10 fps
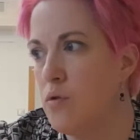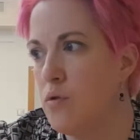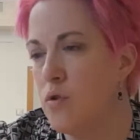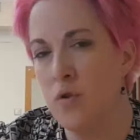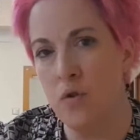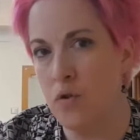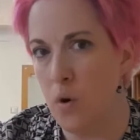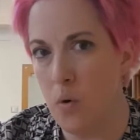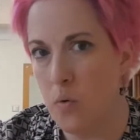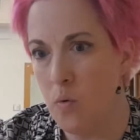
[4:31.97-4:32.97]

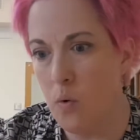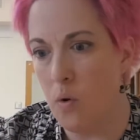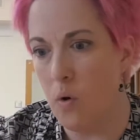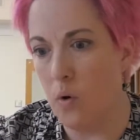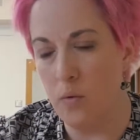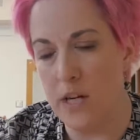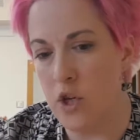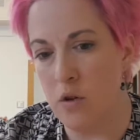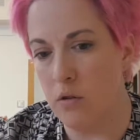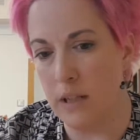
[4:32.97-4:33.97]
so
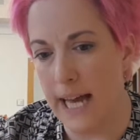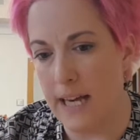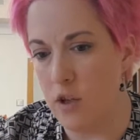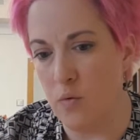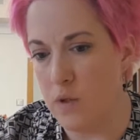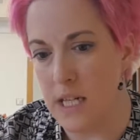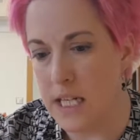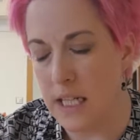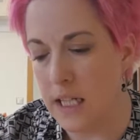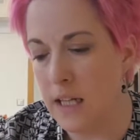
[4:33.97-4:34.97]
original and
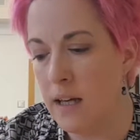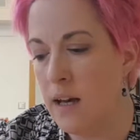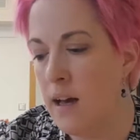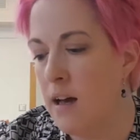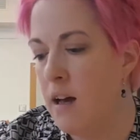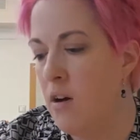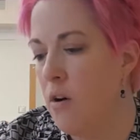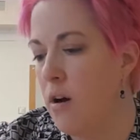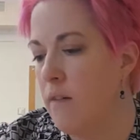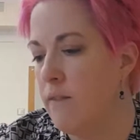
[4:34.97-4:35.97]
unique,
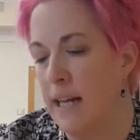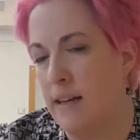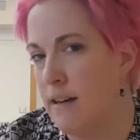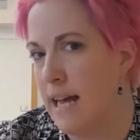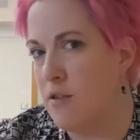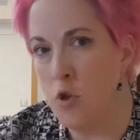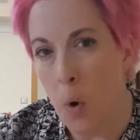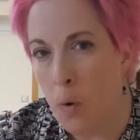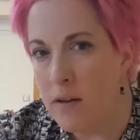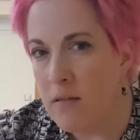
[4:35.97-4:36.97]
and no
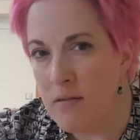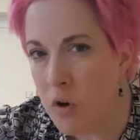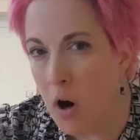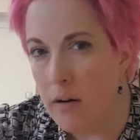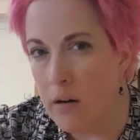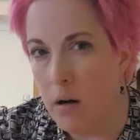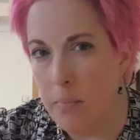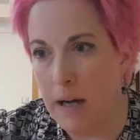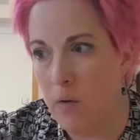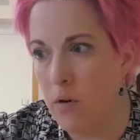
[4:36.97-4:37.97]
one thought
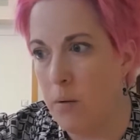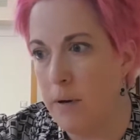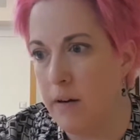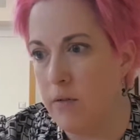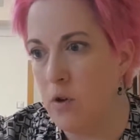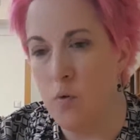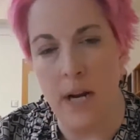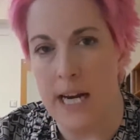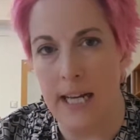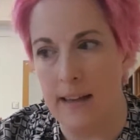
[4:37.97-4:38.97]
about
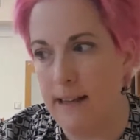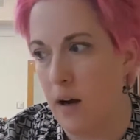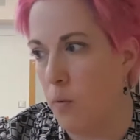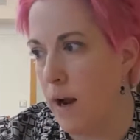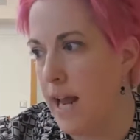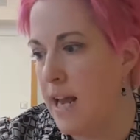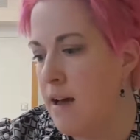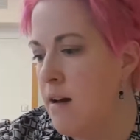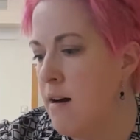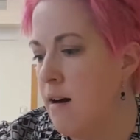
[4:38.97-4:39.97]
creating it that way.
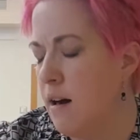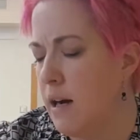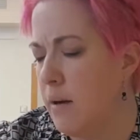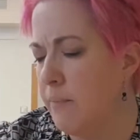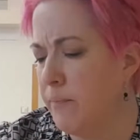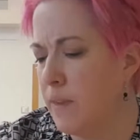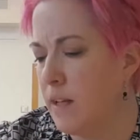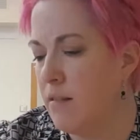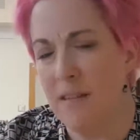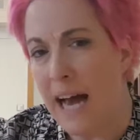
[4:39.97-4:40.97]

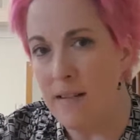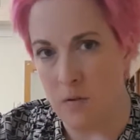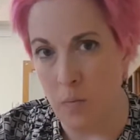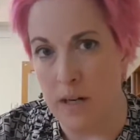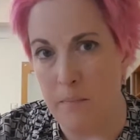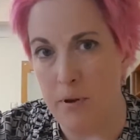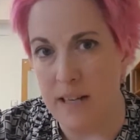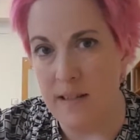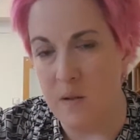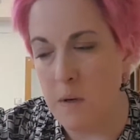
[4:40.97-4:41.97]
That's what
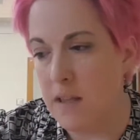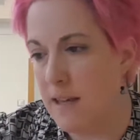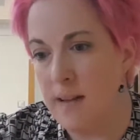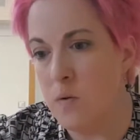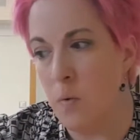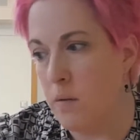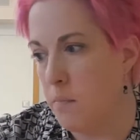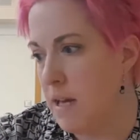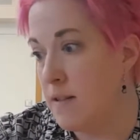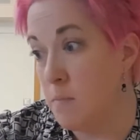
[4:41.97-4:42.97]
impresses me. That's what
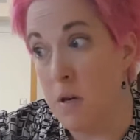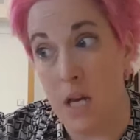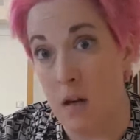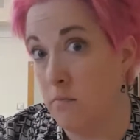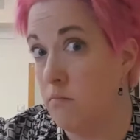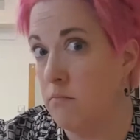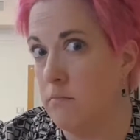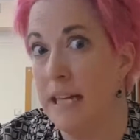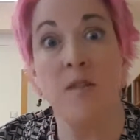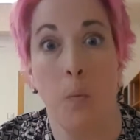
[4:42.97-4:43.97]
makes me,
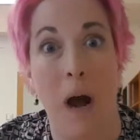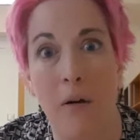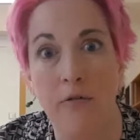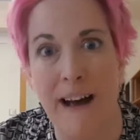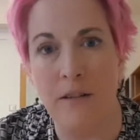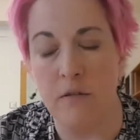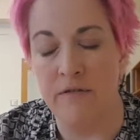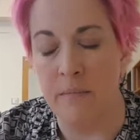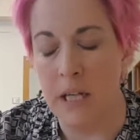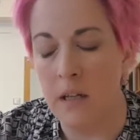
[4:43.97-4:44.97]
that's the wow factor
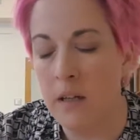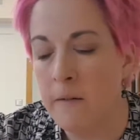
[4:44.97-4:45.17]
for me.